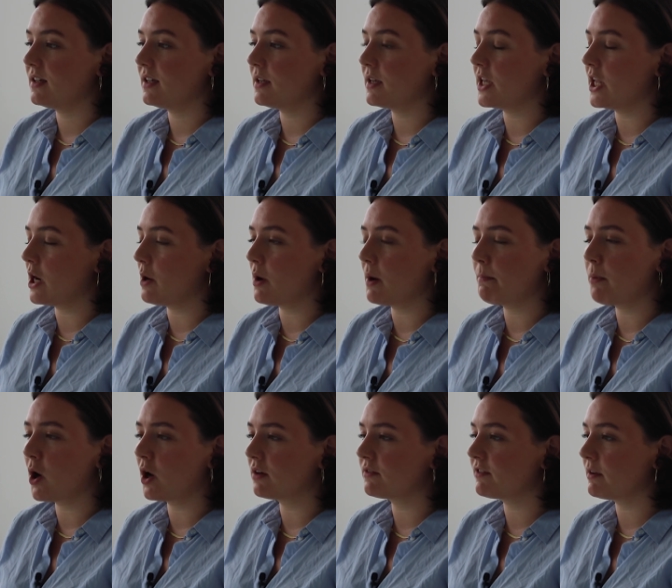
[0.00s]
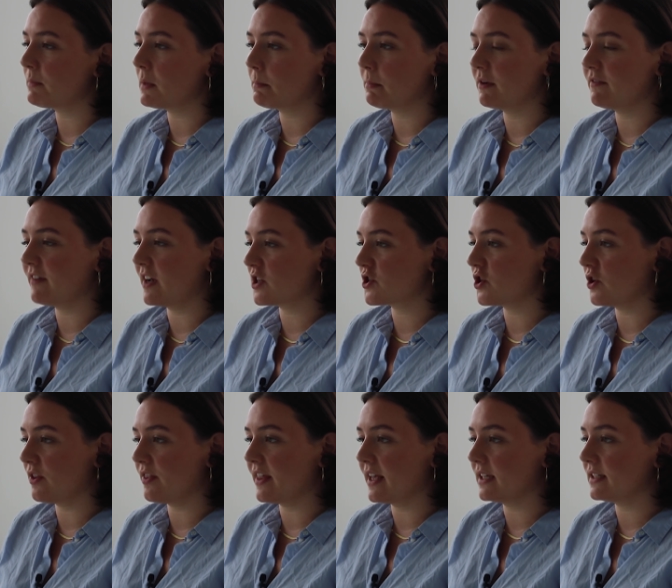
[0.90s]
You know, apart from the
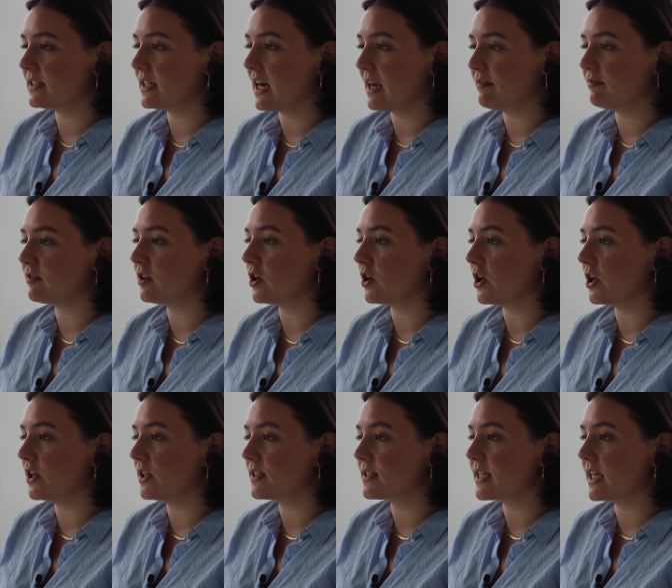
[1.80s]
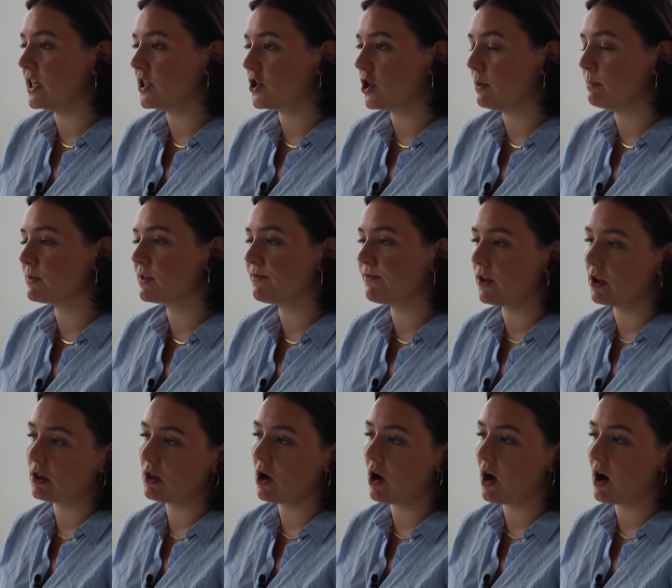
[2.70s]
professional things that I've learned in terms of the
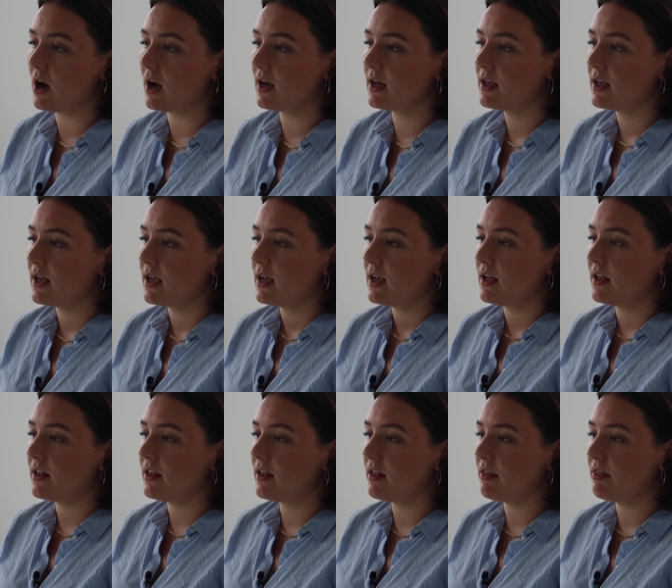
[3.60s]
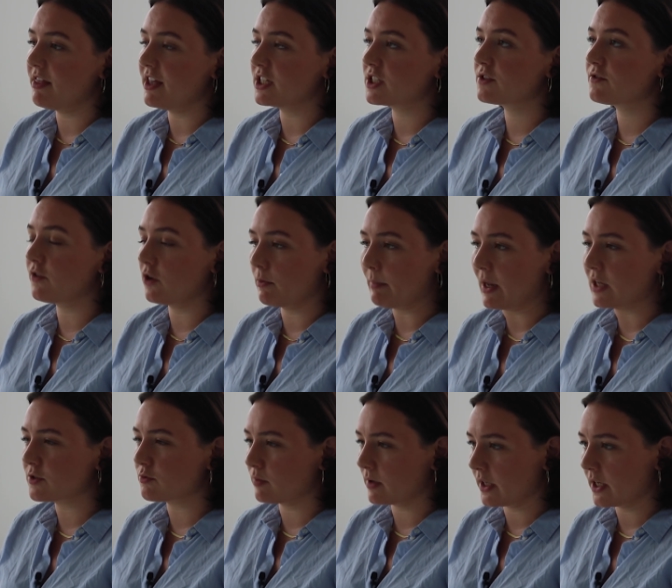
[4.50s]
law, this firm
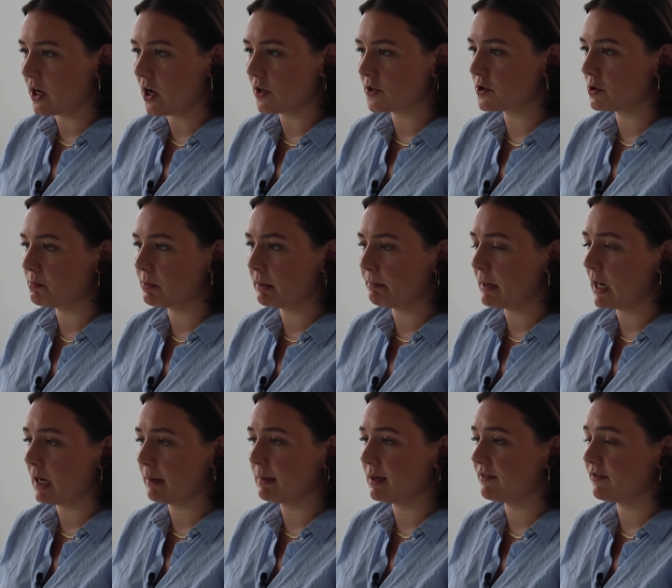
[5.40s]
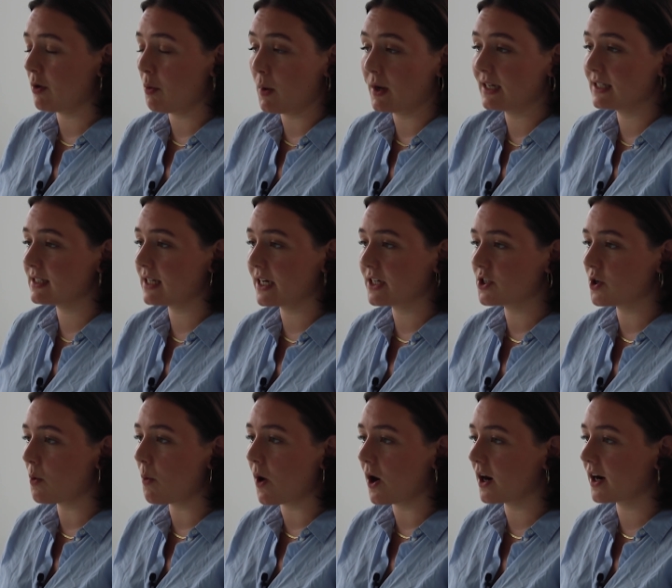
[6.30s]
has really also prepared me for what it's like
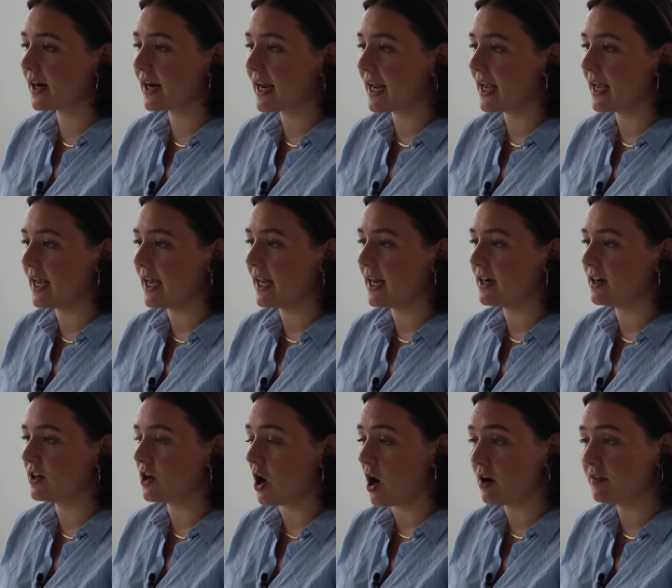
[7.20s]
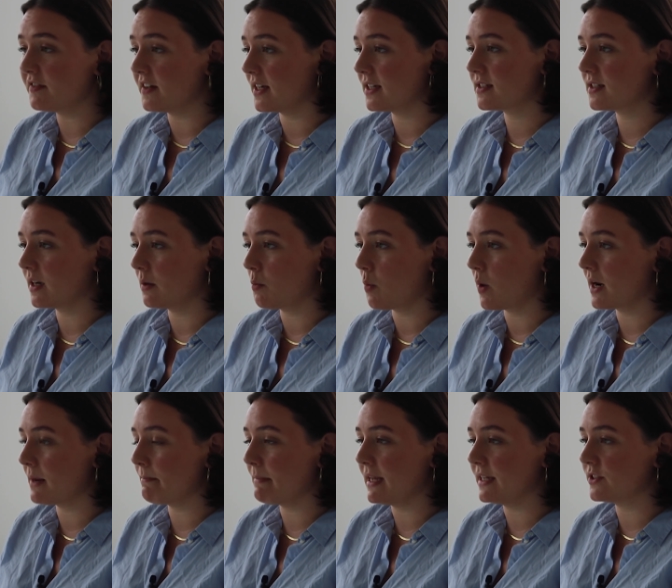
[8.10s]
to work in an office and what
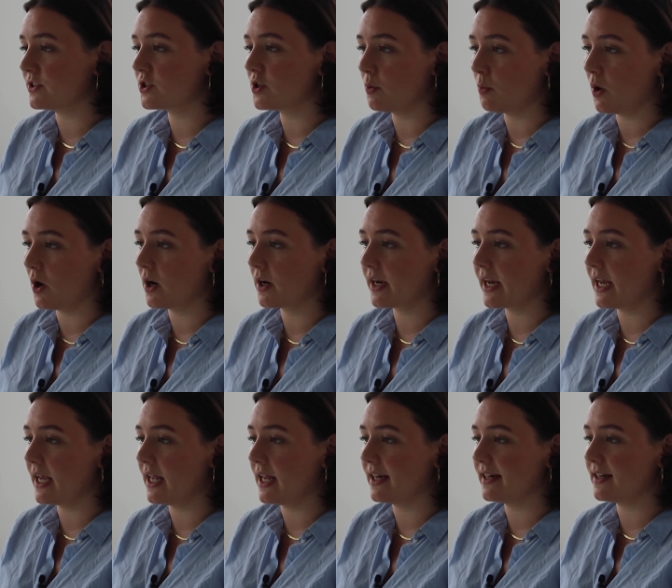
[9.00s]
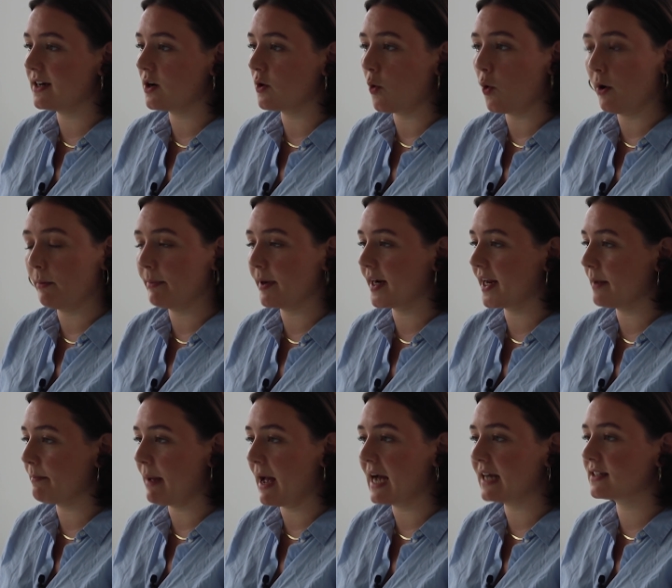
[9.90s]
it means to work in a corporate
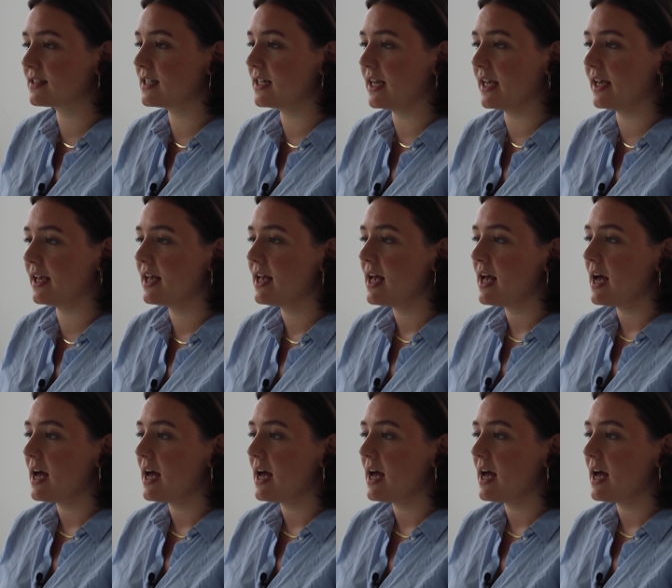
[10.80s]
capacity.